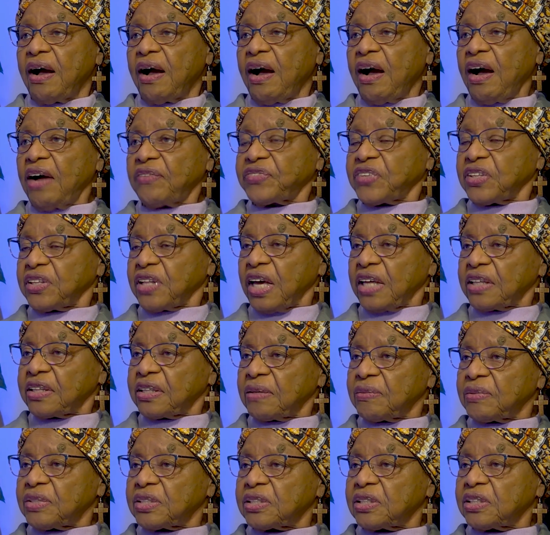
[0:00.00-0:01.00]
after that,
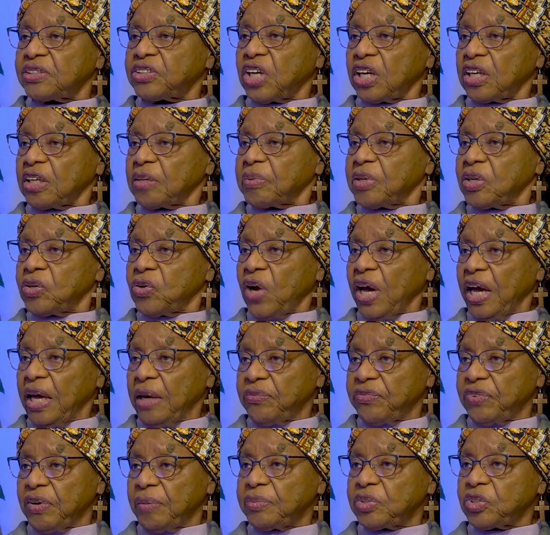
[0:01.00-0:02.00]
there was a gentleman who
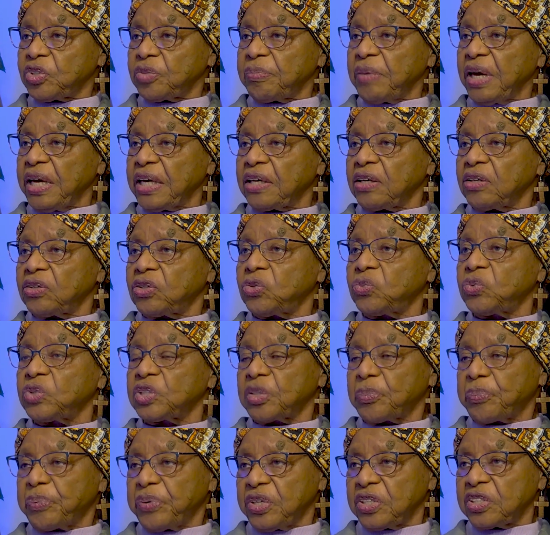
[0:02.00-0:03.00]
came from Jamaica who
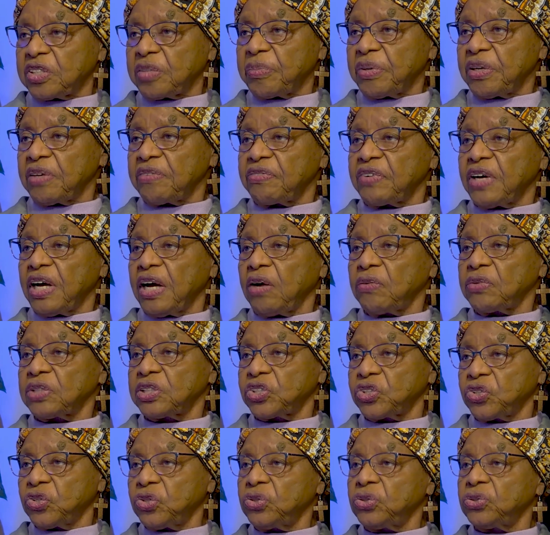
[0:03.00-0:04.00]
was a principal of our
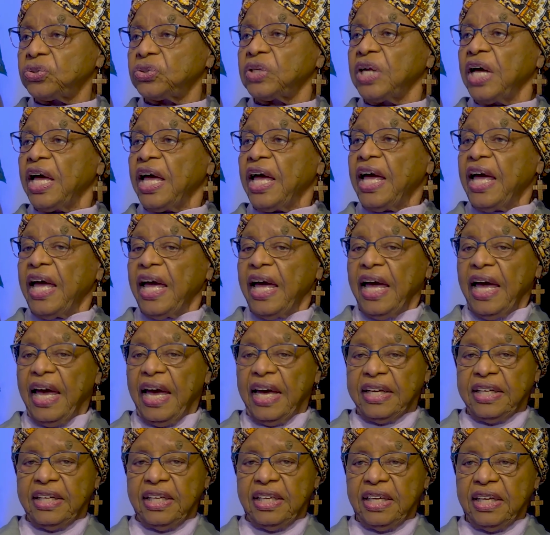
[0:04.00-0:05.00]
school.
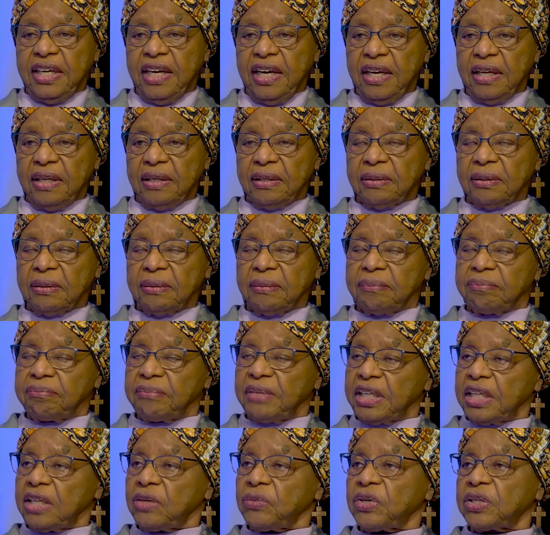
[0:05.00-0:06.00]
And he had a
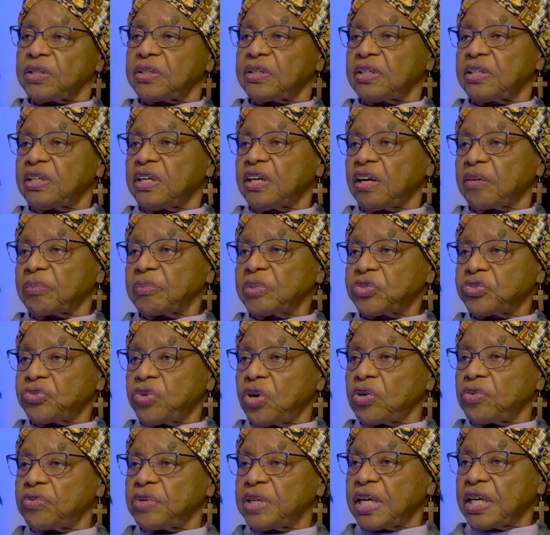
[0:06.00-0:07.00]
meeting with the Darkness
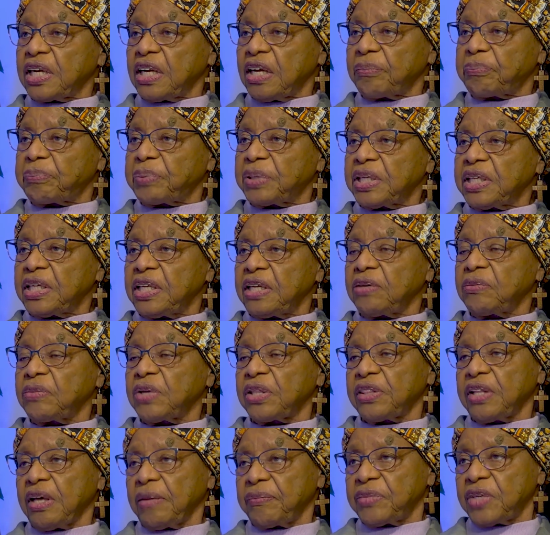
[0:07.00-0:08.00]
Rotary Club pleading
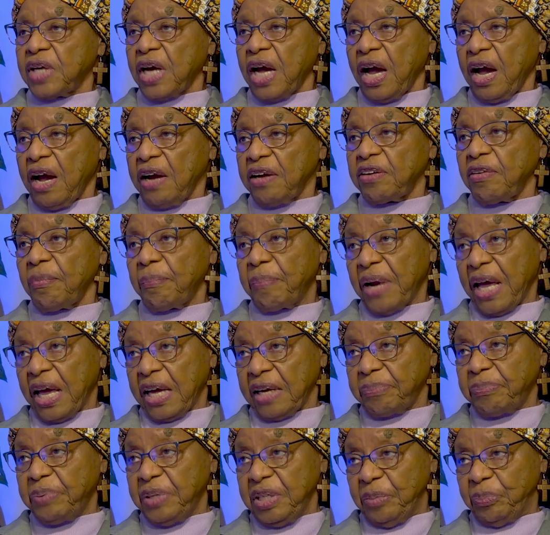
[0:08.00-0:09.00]
with them to hire
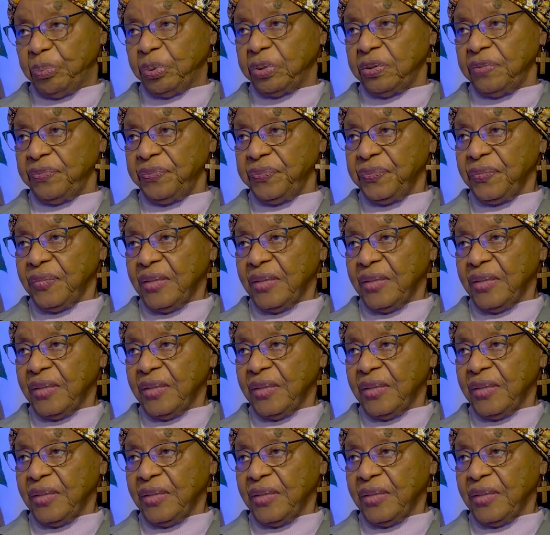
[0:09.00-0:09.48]
Black people.